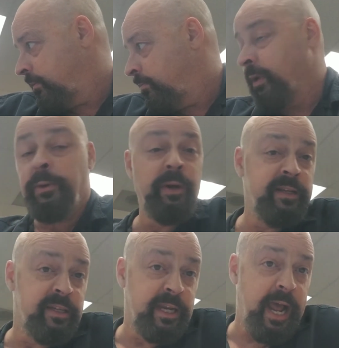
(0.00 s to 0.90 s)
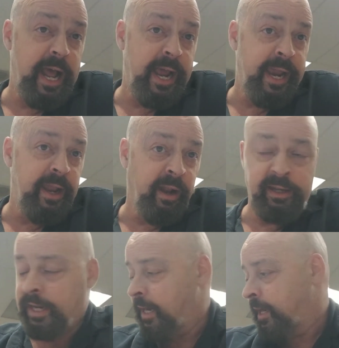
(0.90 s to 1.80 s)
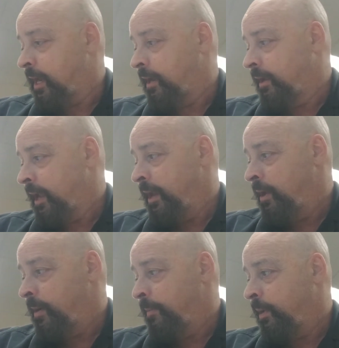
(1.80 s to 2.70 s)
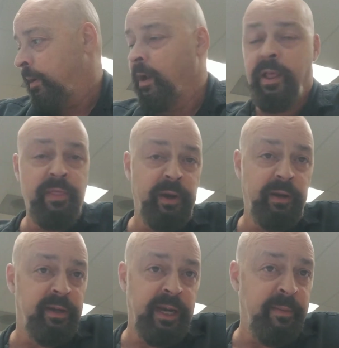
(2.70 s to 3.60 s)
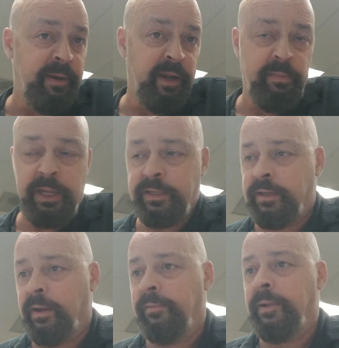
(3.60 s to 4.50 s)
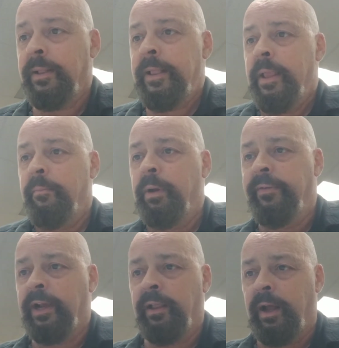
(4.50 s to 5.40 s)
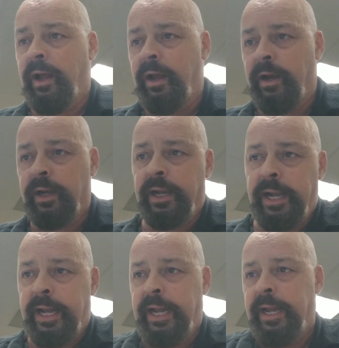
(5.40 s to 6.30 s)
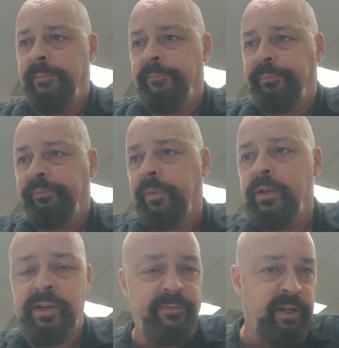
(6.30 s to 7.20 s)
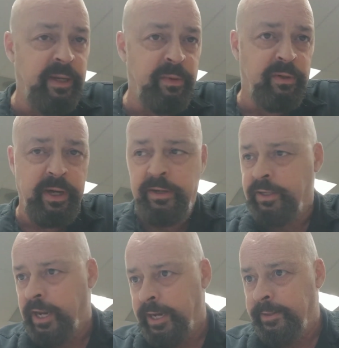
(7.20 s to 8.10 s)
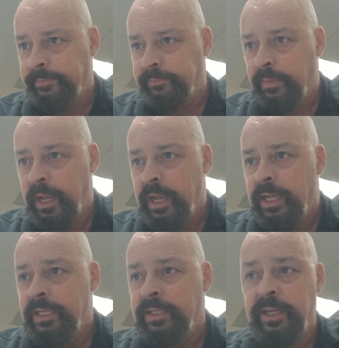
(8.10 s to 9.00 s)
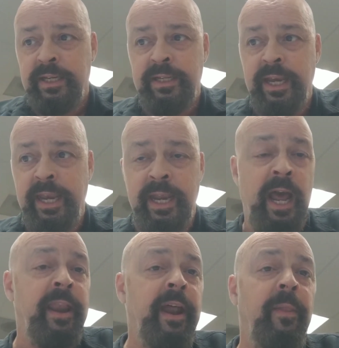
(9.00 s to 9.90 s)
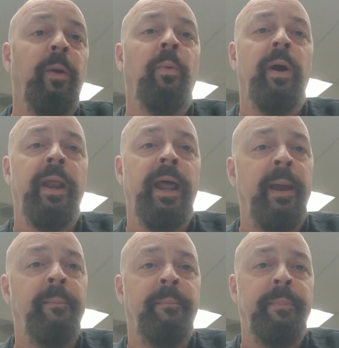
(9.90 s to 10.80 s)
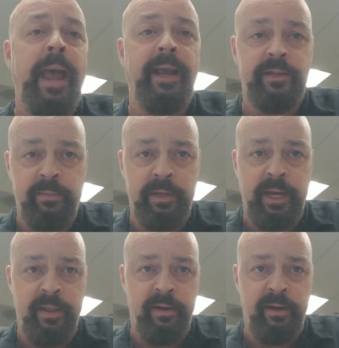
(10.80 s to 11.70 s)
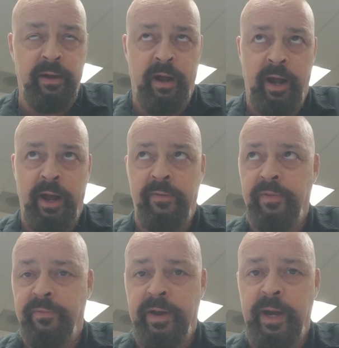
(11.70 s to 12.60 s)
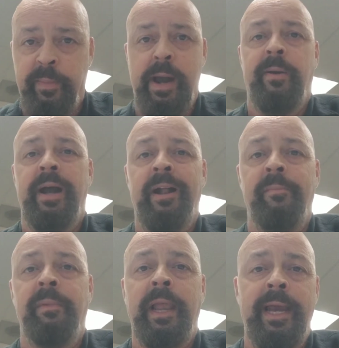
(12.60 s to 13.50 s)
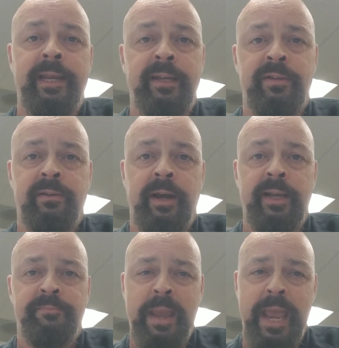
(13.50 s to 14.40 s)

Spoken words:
Blood Red Sky on KK at number 13, but no Bloodstone. Moving along, 17 was Traitor's Gate. 16, another one. I packaged them together off the Firepower album, Lightning Strikes.